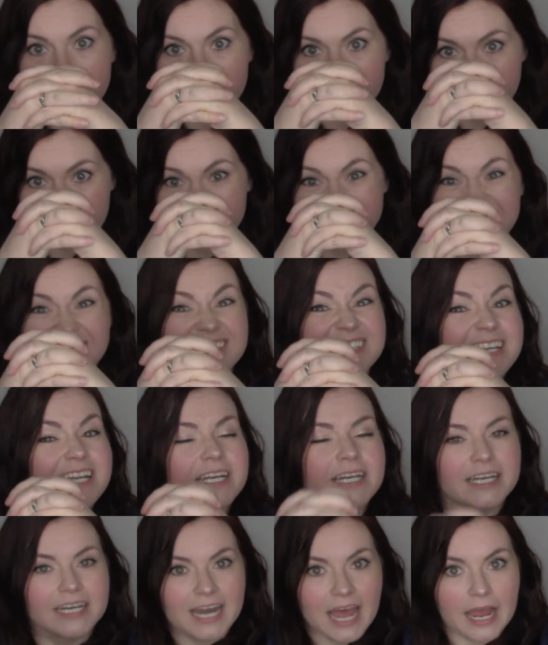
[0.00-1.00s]
this is a
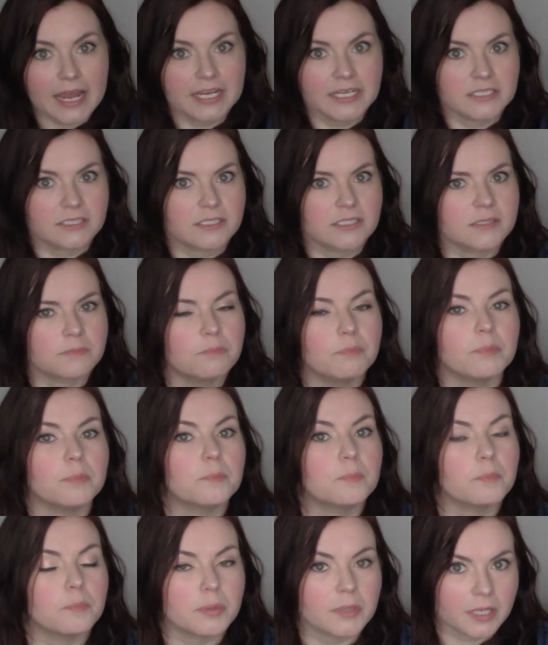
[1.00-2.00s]
nice
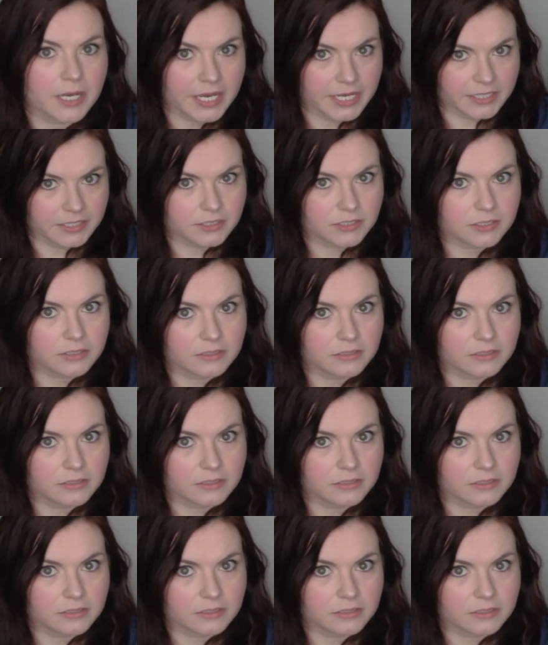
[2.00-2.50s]
blend.